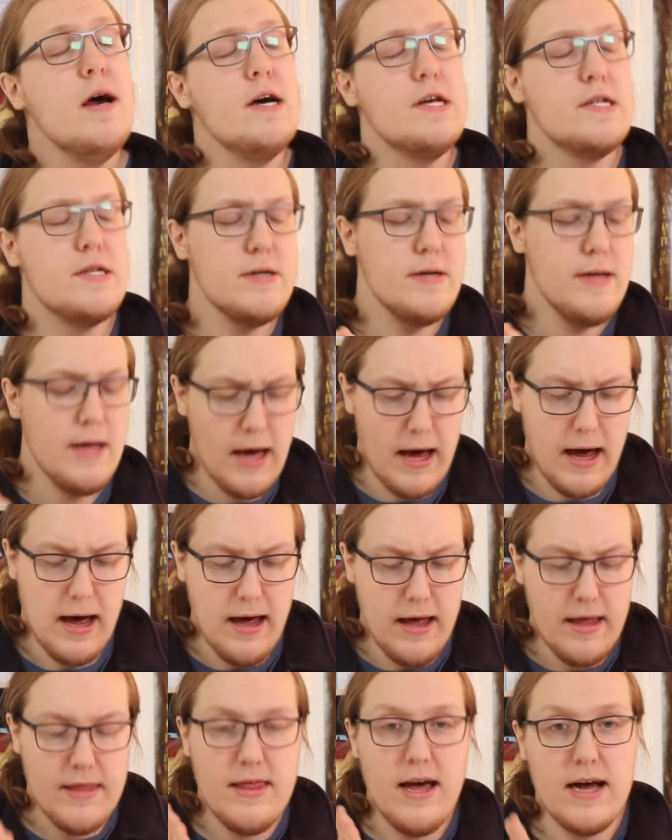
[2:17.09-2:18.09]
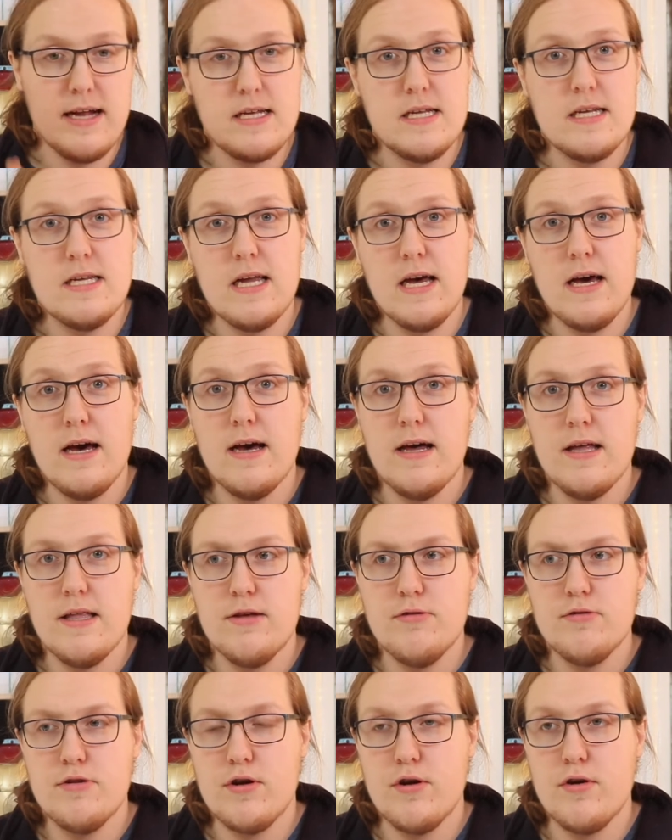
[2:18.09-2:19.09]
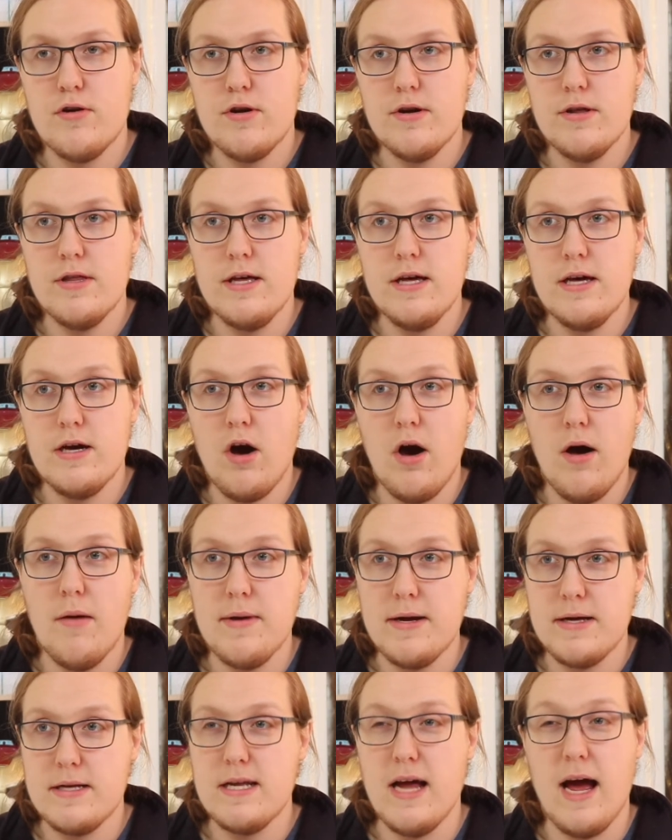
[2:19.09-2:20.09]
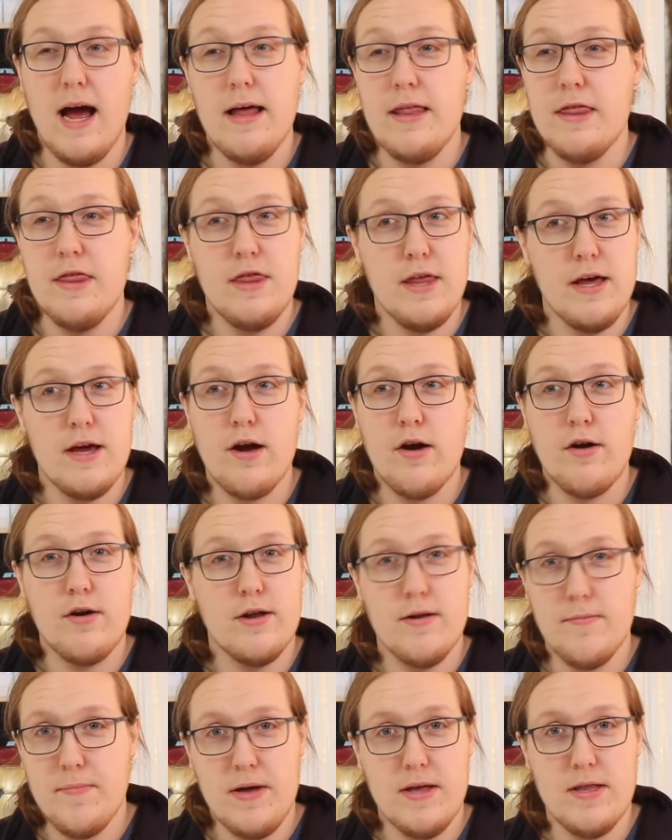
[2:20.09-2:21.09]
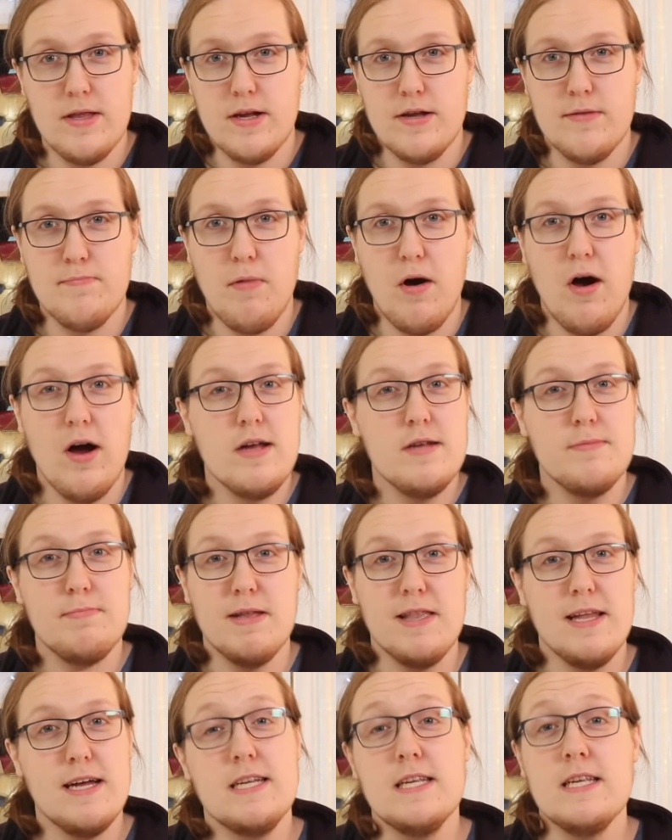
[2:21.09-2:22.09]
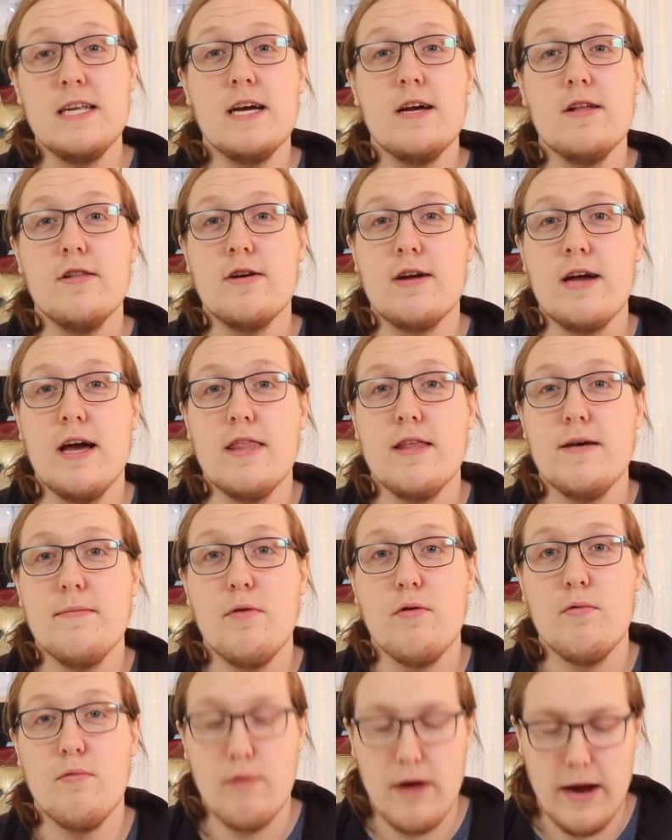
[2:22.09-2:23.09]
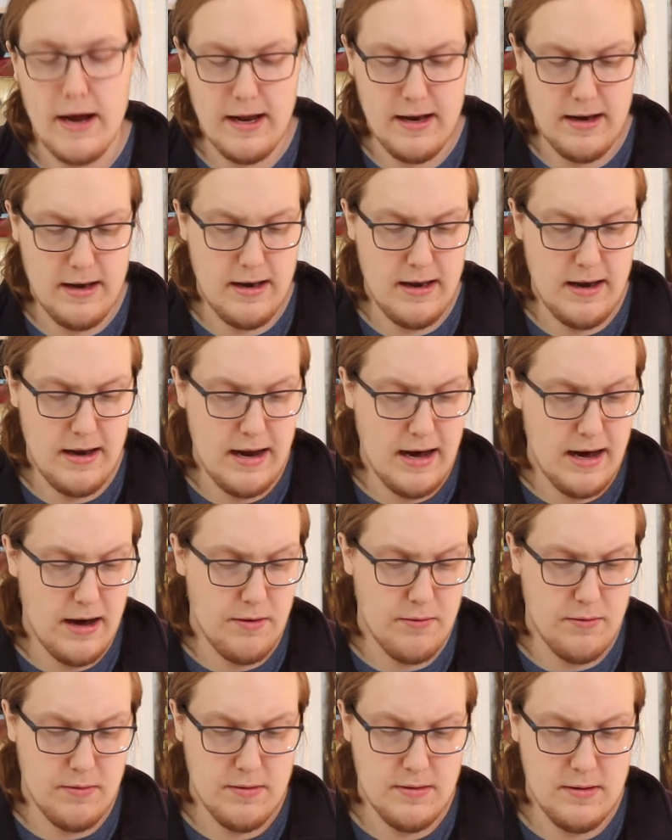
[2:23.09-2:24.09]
So yeah, that's those are the comics that I think are going to be in this box, but let's take a look at them right now.